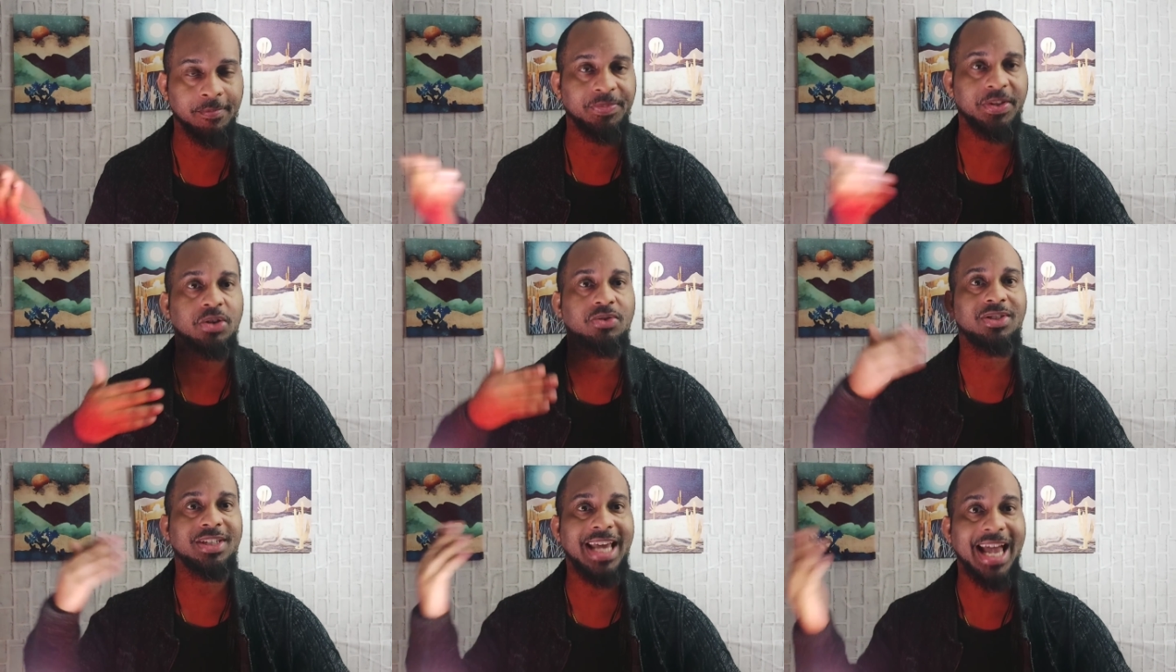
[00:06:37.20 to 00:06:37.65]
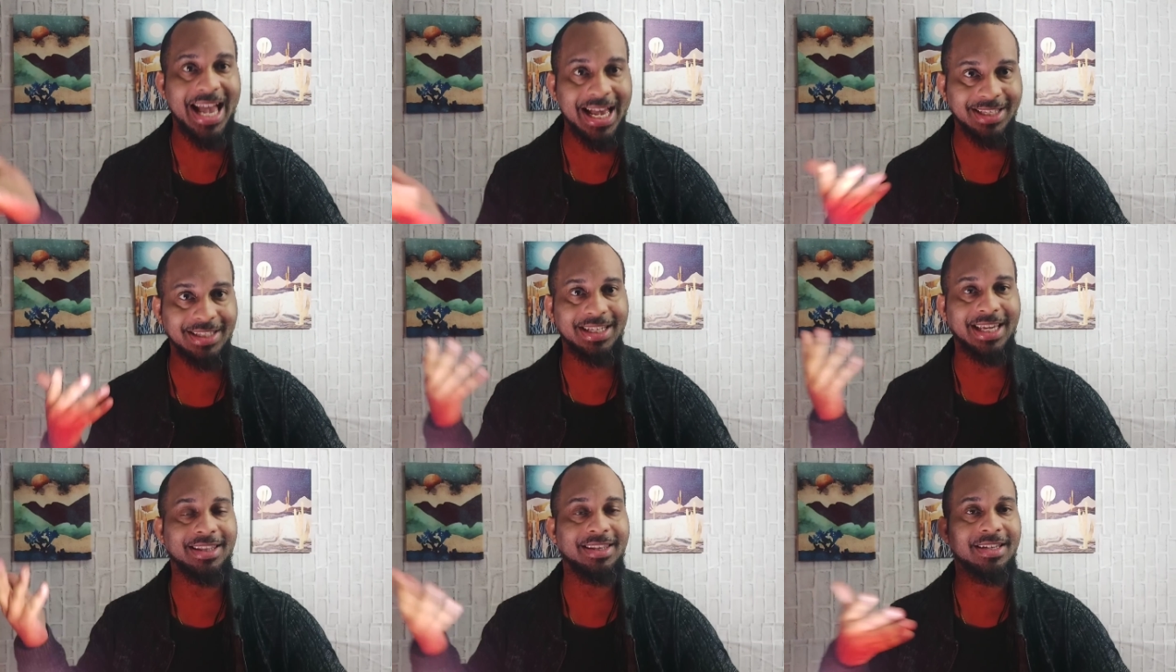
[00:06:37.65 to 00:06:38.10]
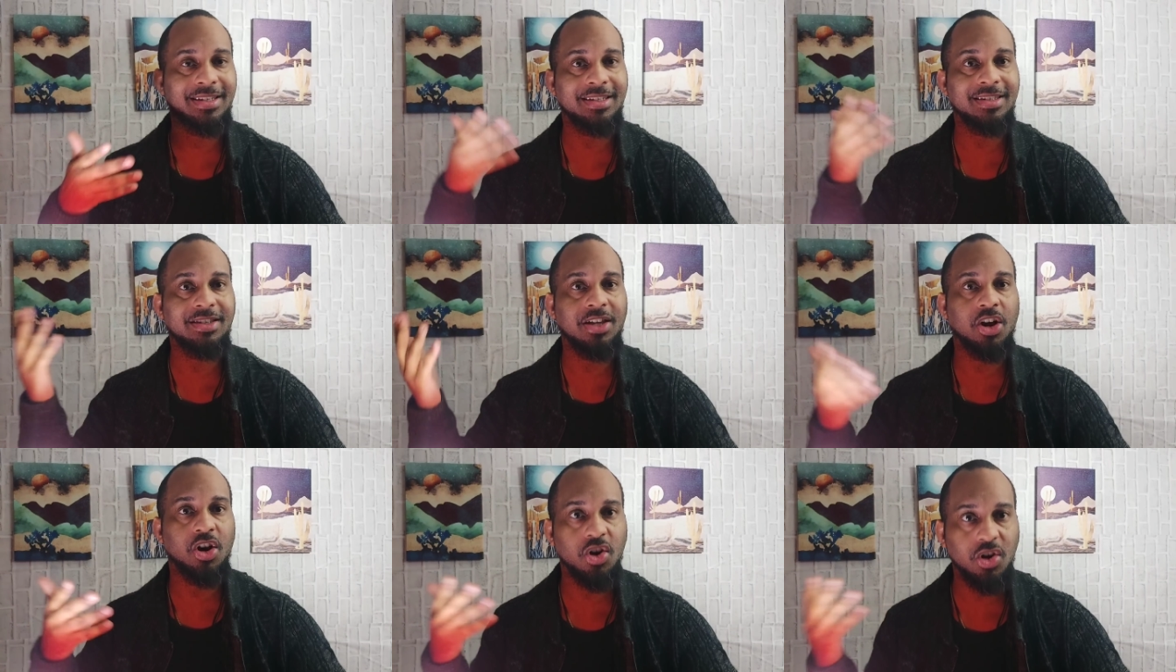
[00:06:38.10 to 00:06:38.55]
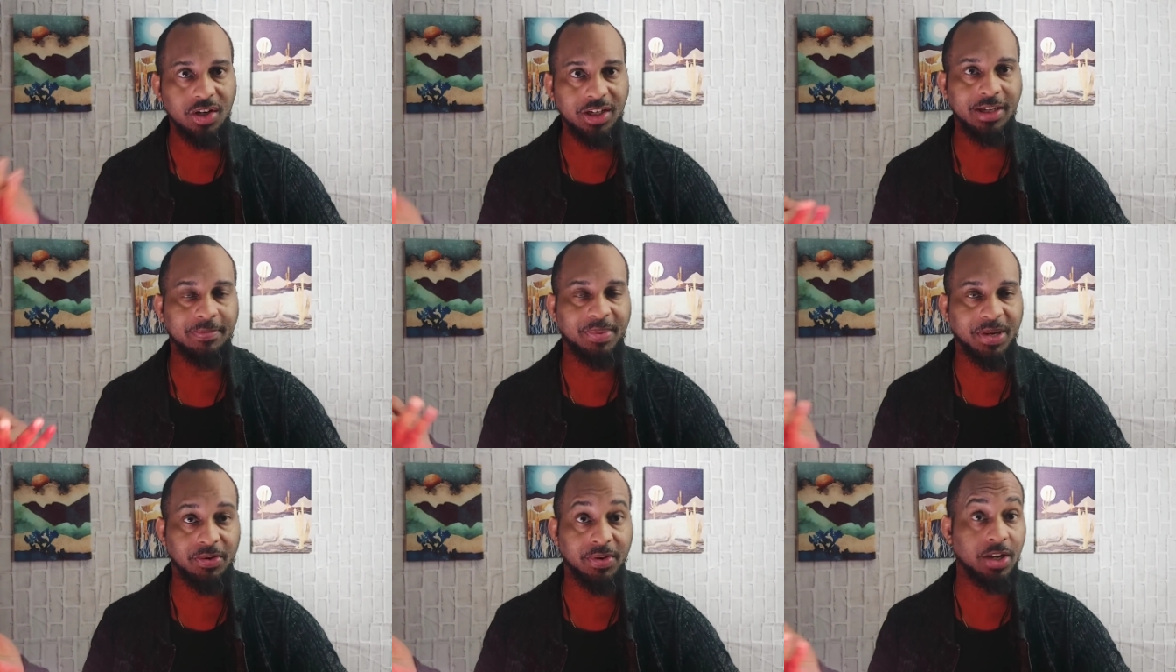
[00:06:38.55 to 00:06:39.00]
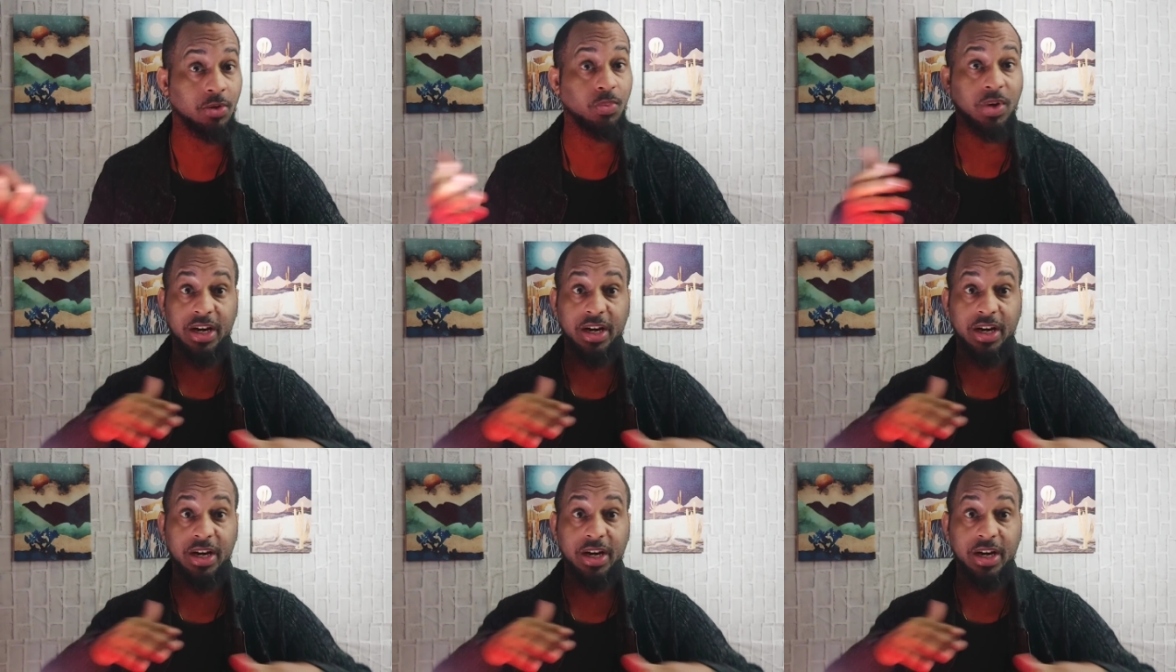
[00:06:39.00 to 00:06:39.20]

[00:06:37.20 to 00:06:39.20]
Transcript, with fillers: They're testing. This is the early period.